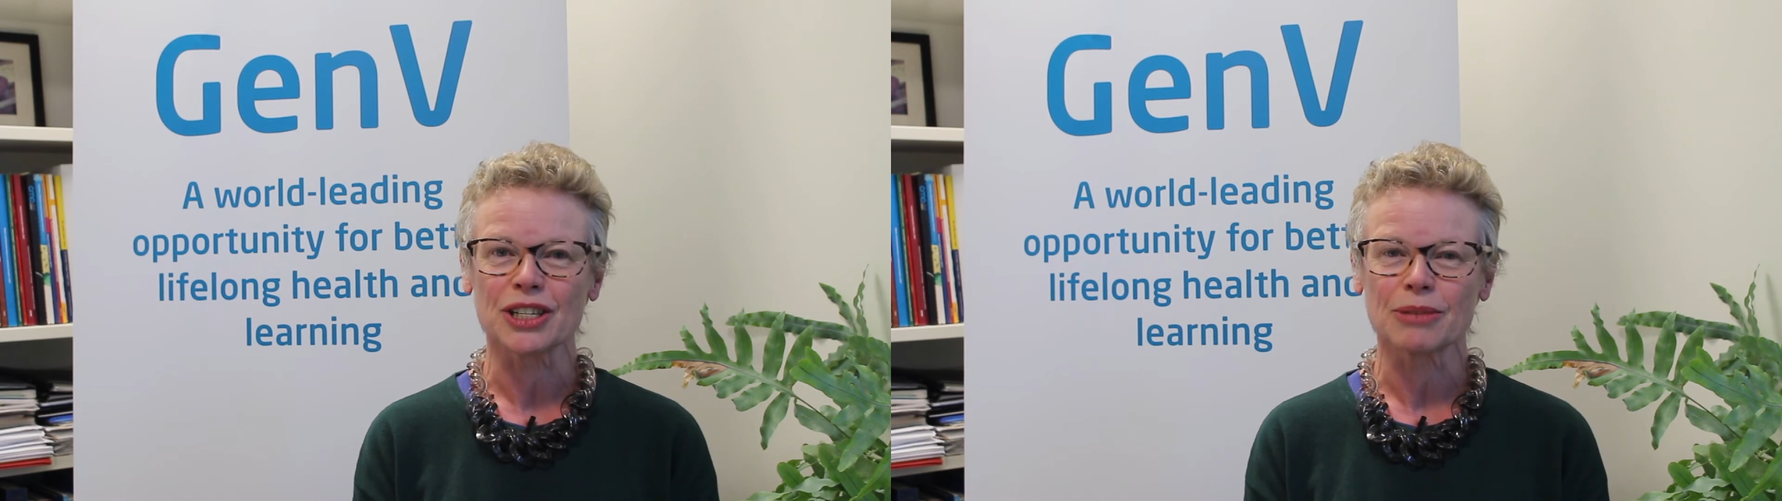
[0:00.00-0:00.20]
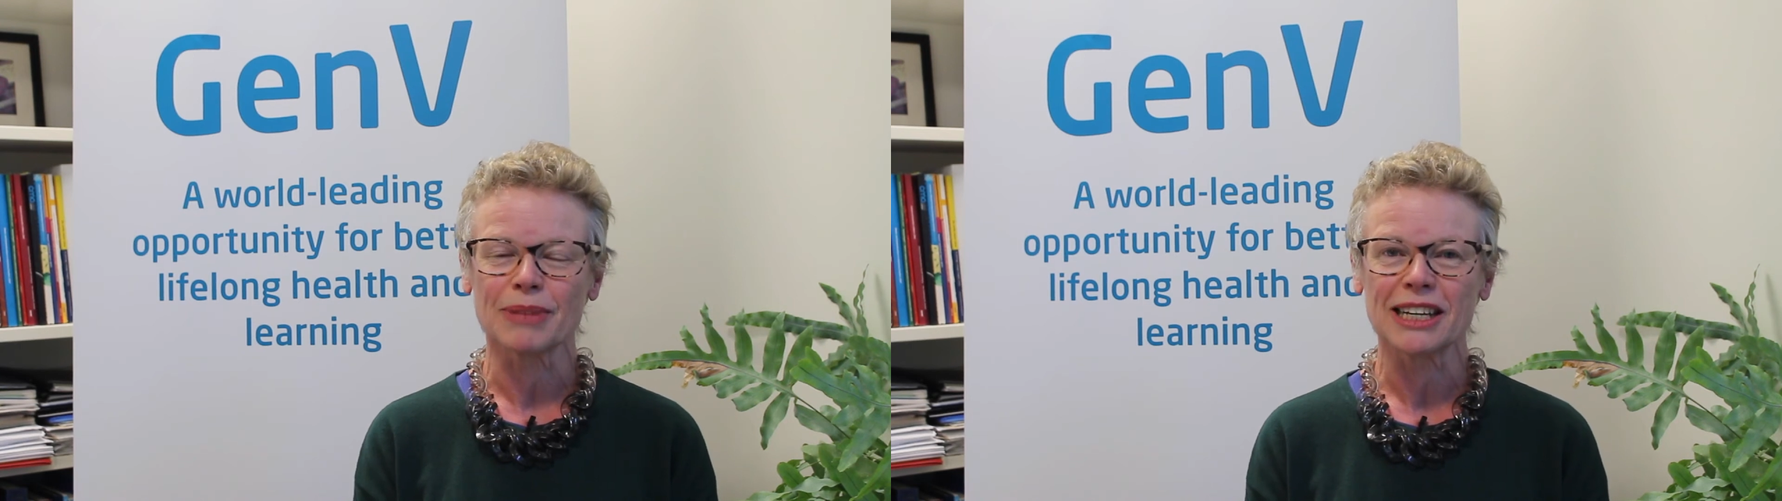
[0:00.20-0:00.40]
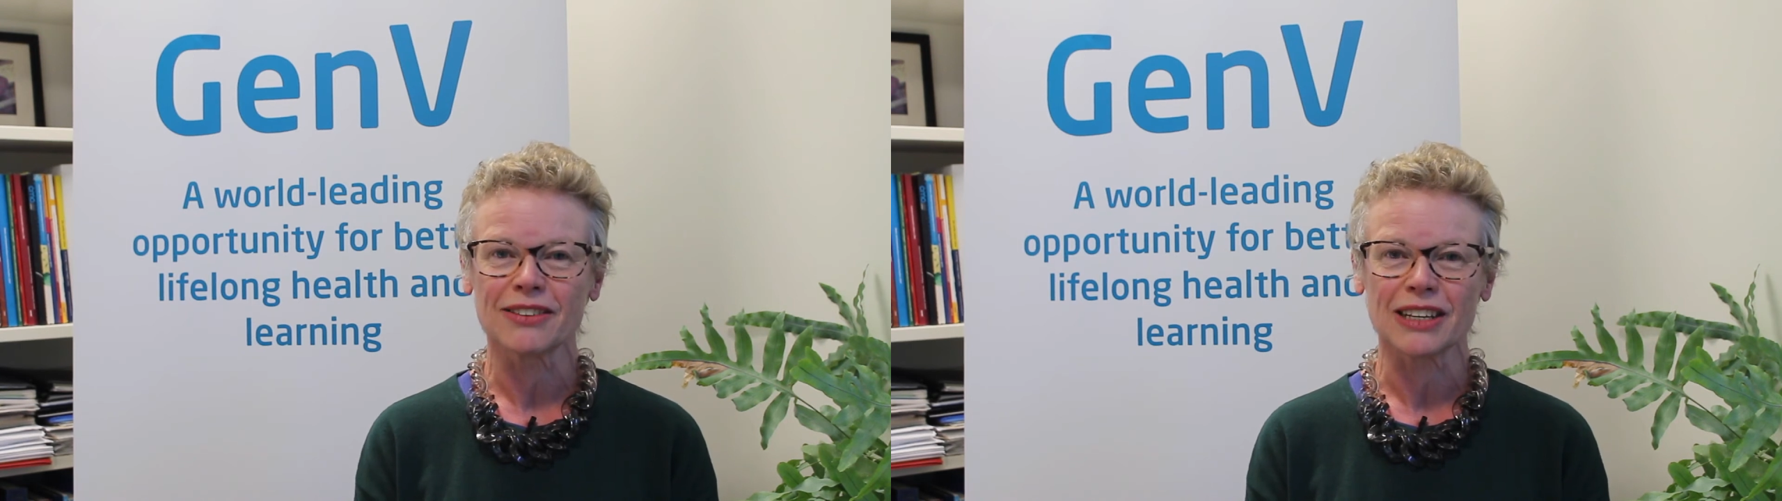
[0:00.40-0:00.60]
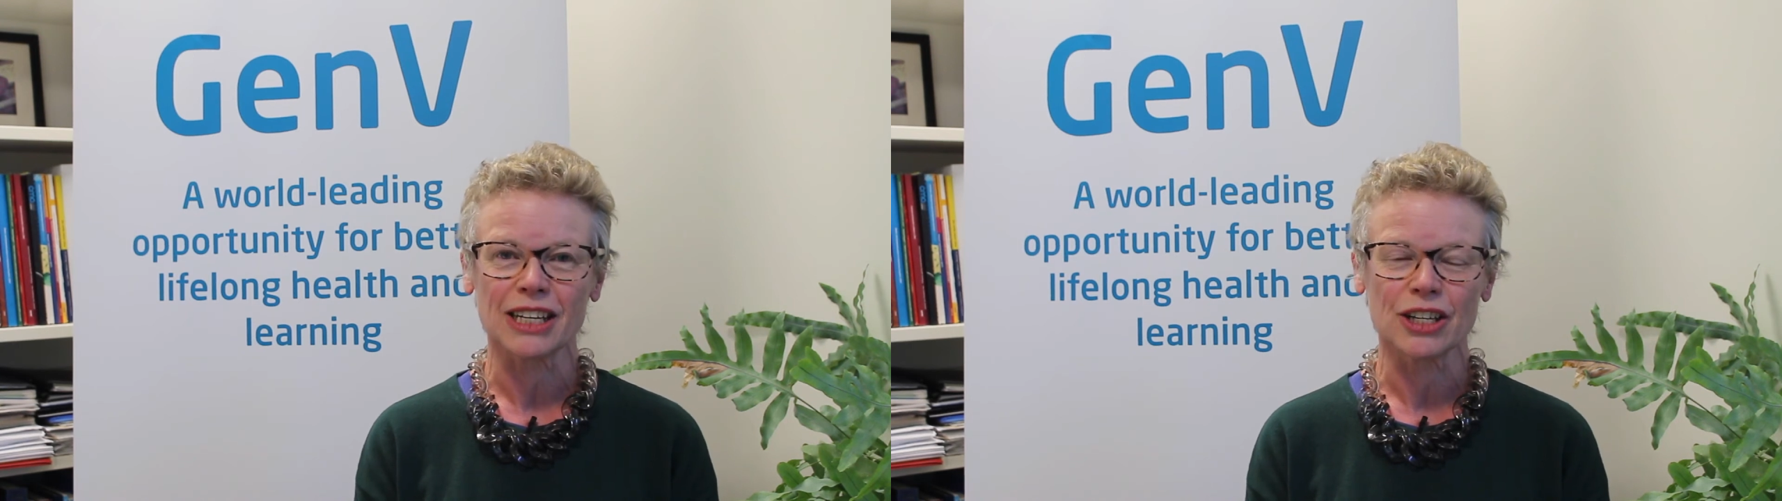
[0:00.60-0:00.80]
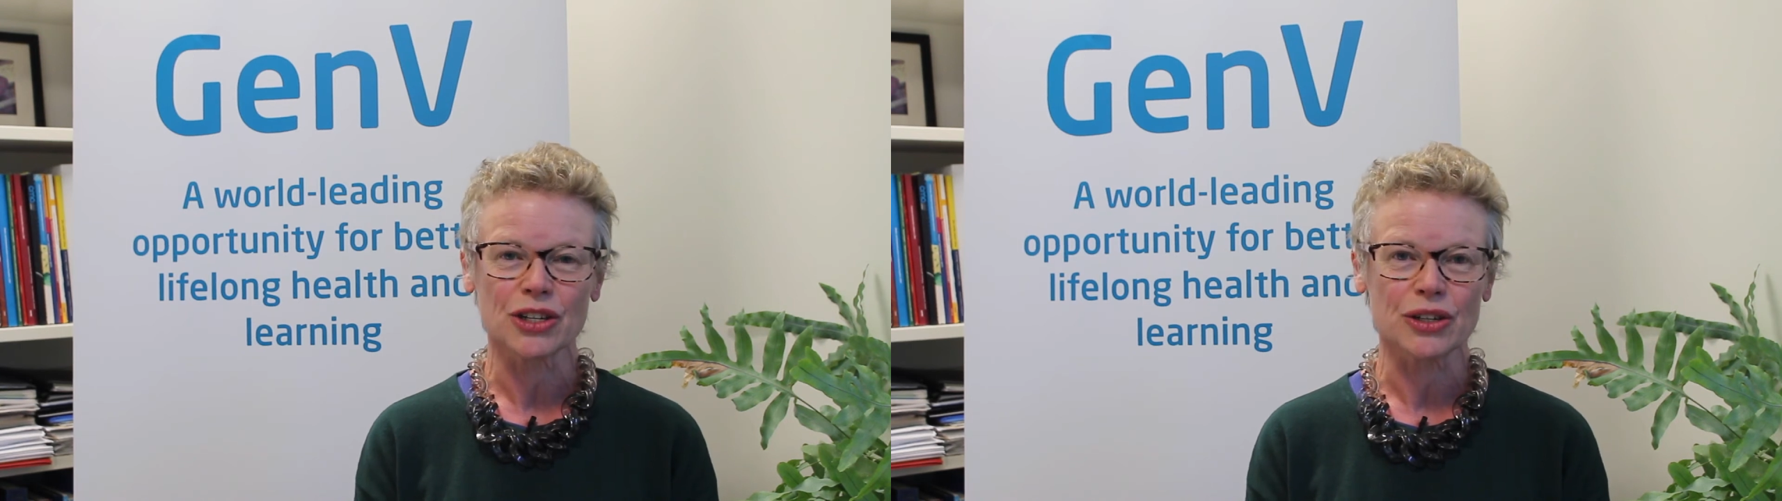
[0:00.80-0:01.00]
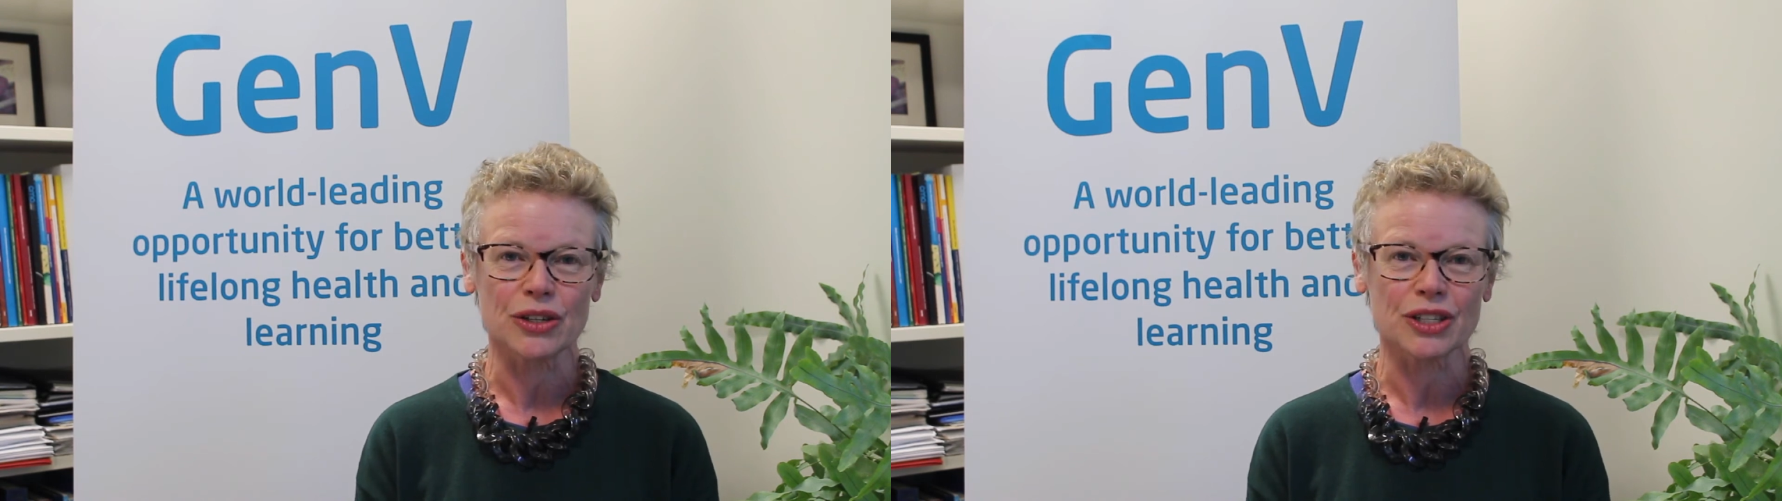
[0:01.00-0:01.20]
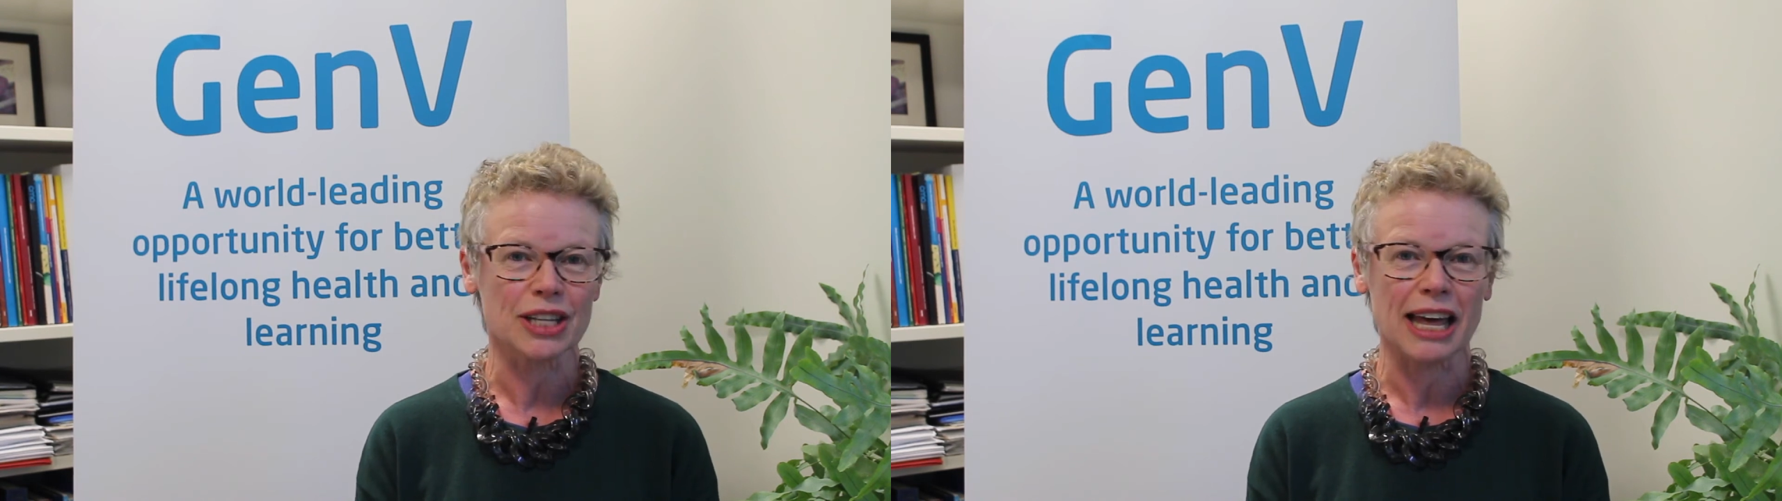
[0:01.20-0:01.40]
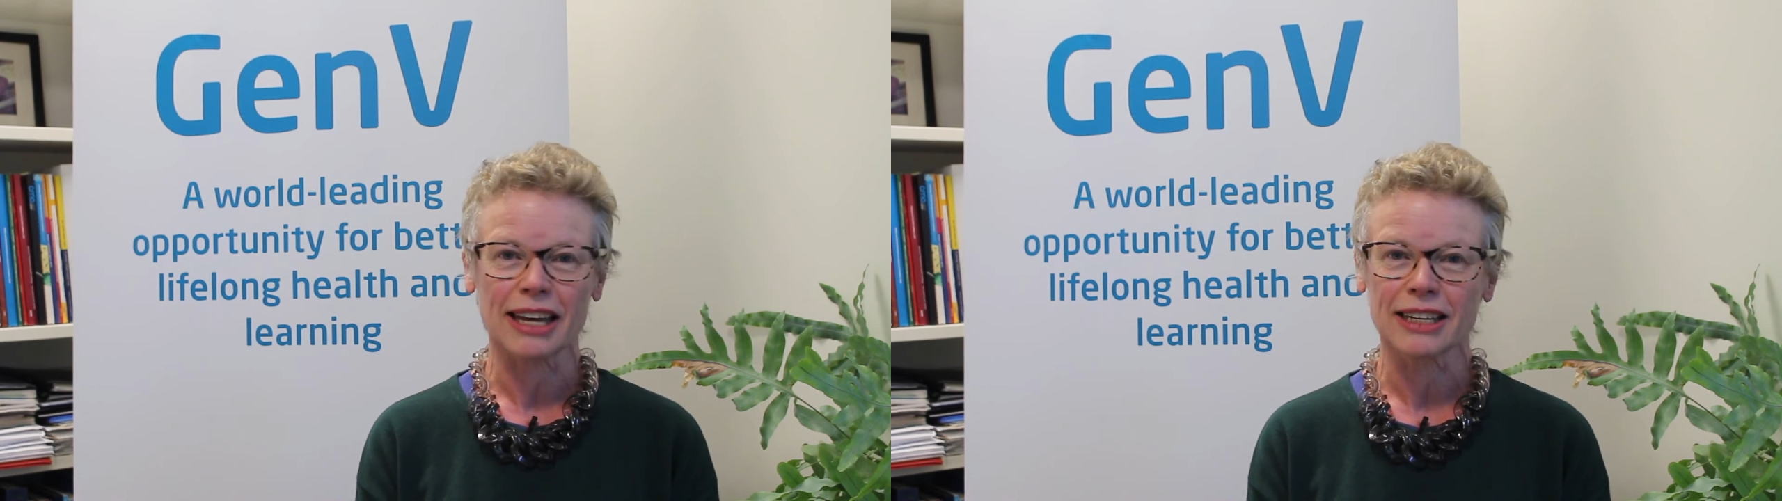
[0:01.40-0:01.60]
to many of the issues
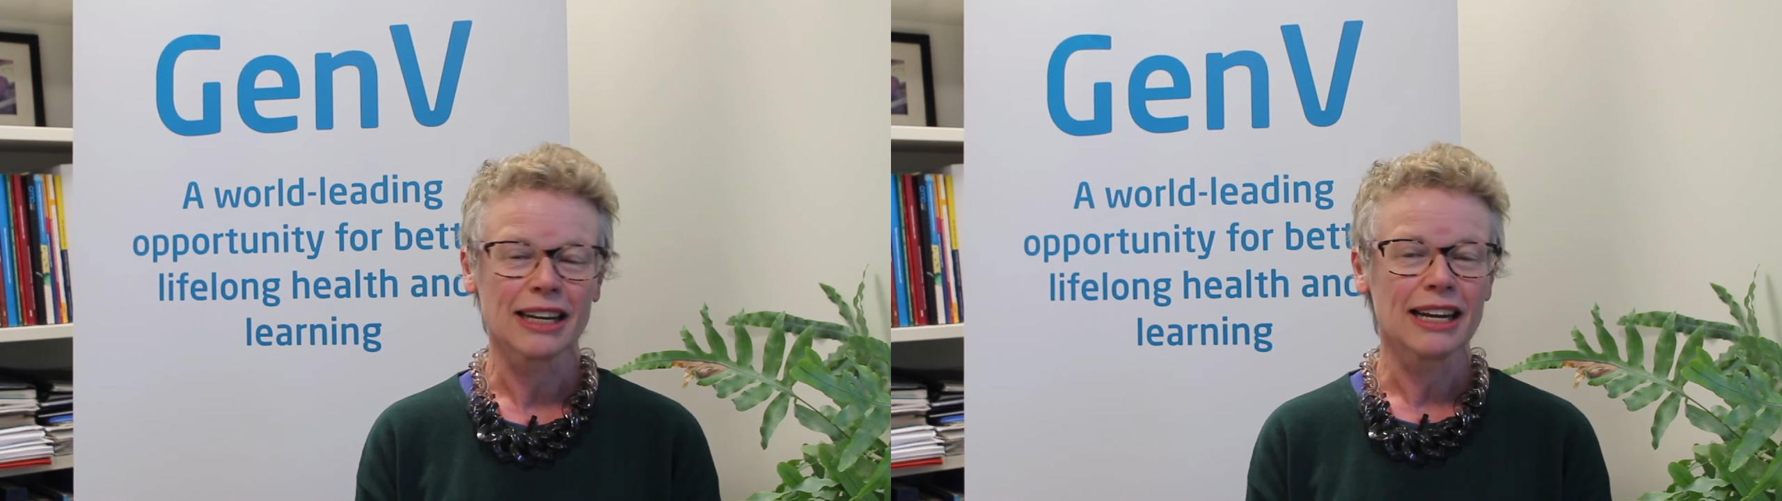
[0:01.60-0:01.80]
that,